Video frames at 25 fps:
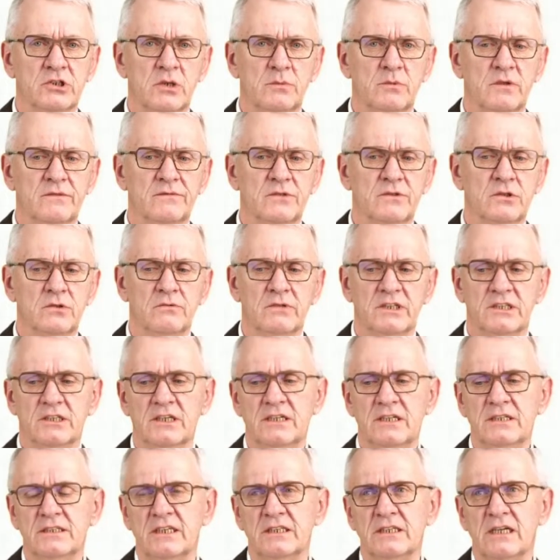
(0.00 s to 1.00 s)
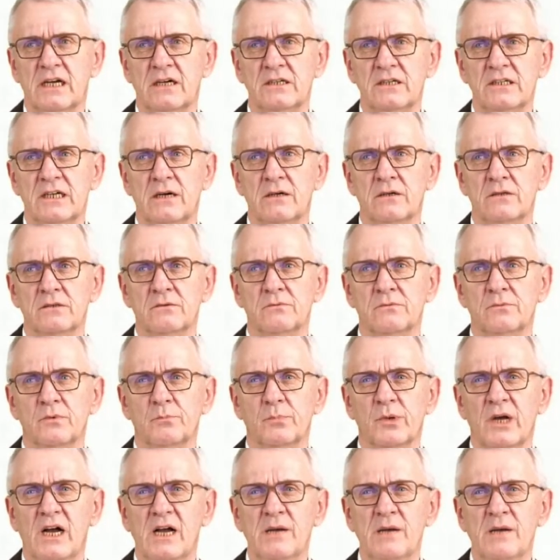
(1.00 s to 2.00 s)
some of you were thinking now, yeah,
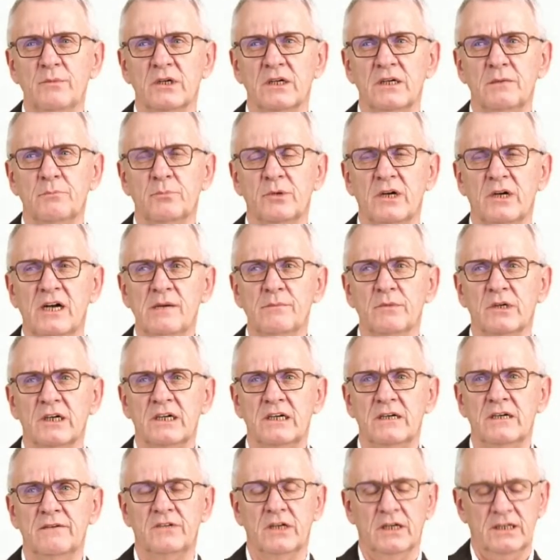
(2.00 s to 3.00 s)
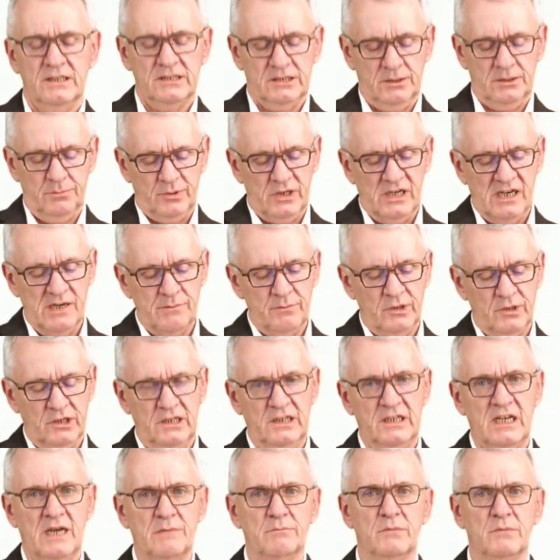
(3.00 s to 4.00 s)
primary, if there is a
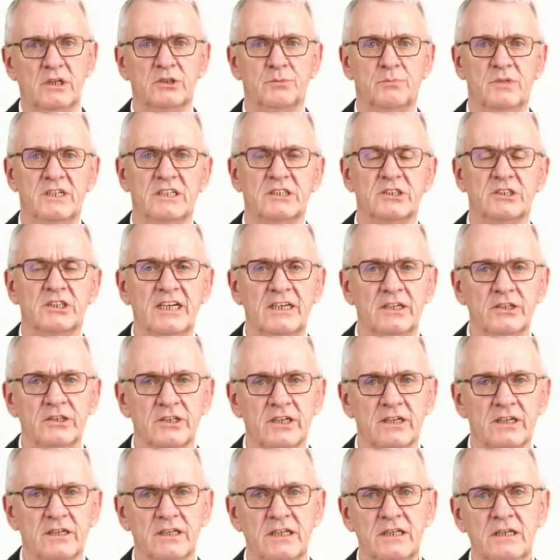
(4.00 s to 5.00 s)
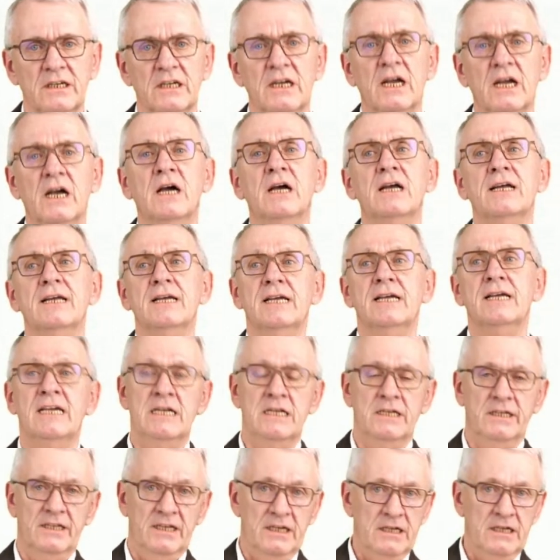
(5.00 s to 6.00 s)
primary, there must be a secondary.
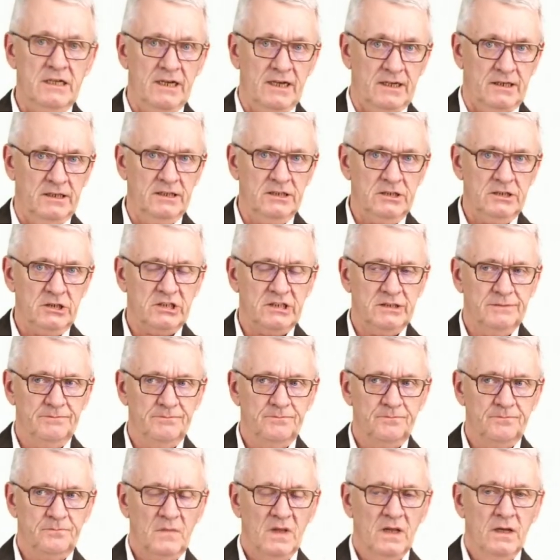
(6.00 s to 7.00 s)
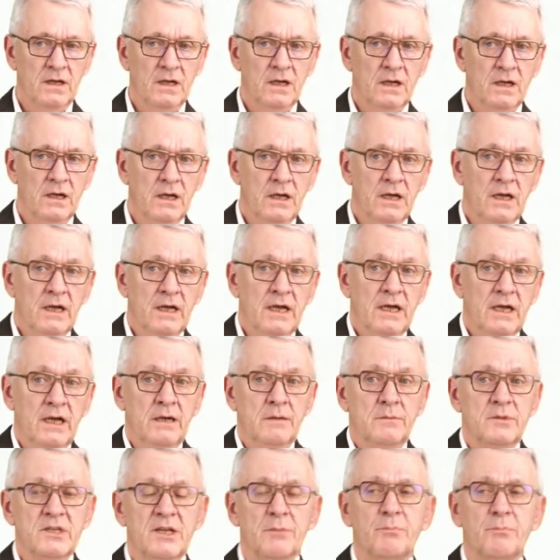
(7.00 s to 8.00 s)
Indeed, there is.
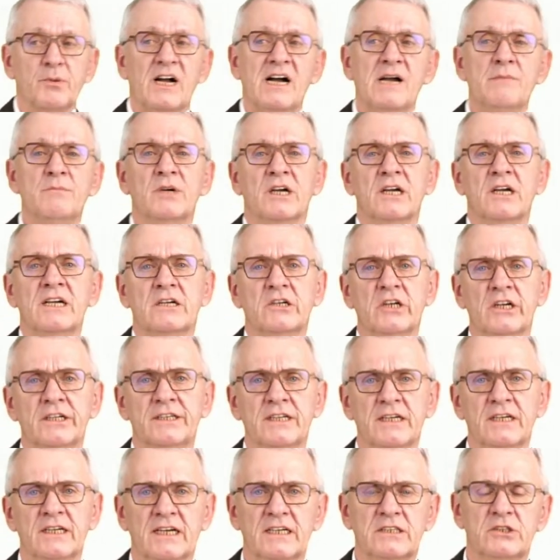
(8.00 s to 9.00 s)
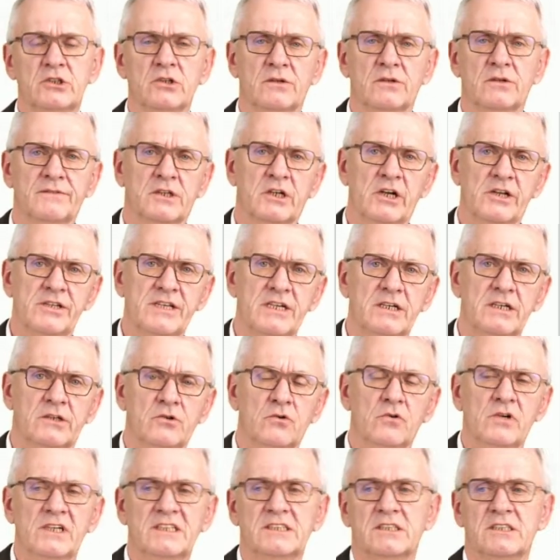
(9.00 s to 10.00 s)
The primary cutting edge of a cutting
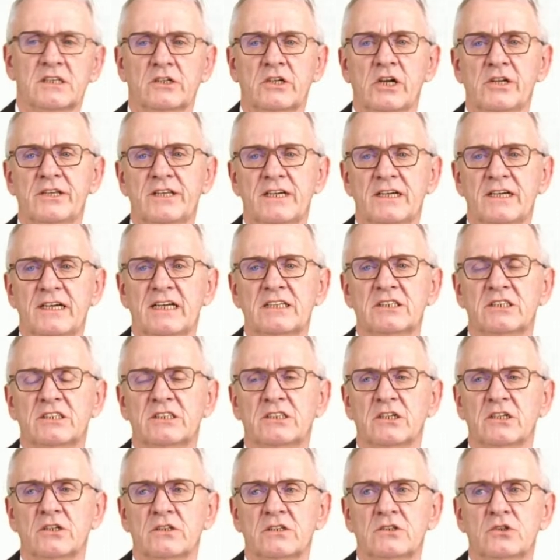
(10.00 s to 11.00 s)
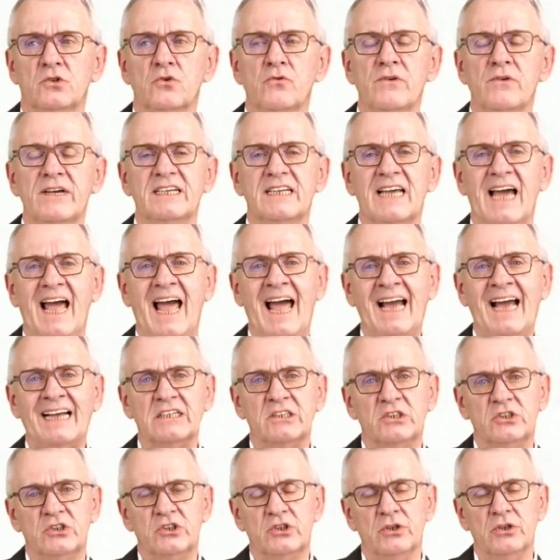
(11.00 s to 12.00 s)
tool is the cutting edge doing the
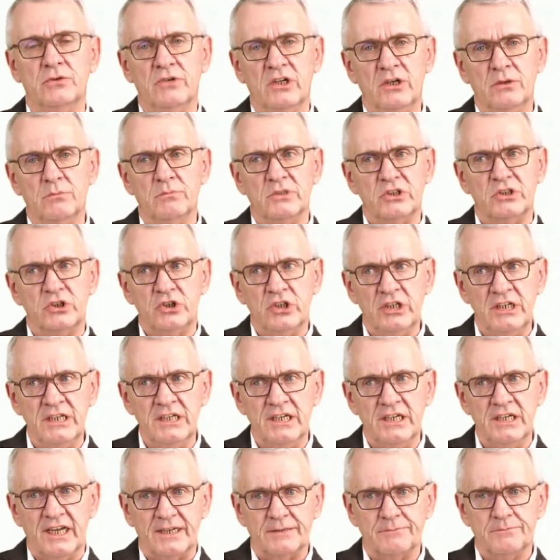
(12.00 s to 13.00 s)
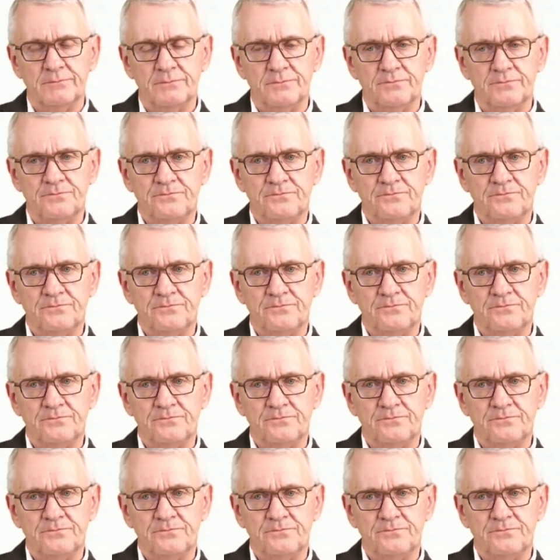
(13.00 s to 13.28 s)
actual machining.